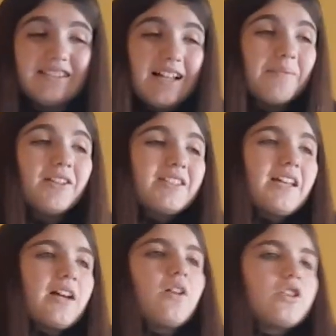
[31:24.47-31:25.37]
I'm not
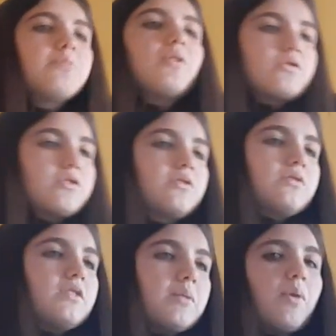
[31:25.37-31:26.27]
saying all the boats
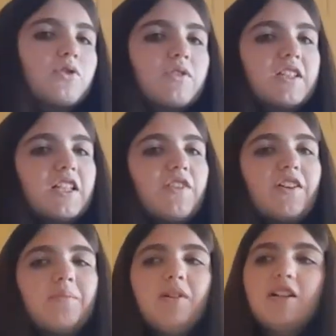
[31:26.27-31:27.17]
were a
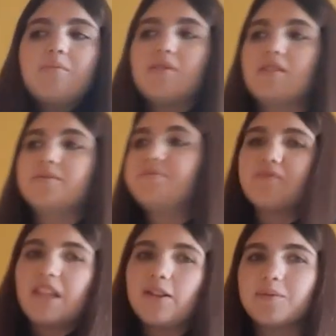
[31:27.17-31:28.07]
significant part, but
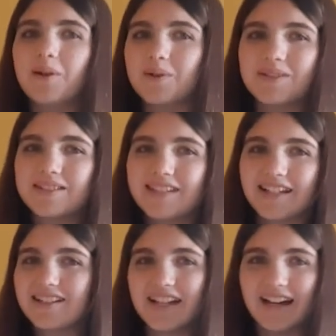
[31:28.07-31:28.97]
they had the boats. They
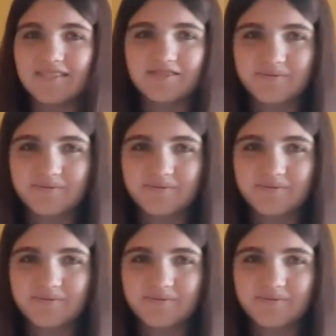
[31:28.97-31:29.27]
couldn't have.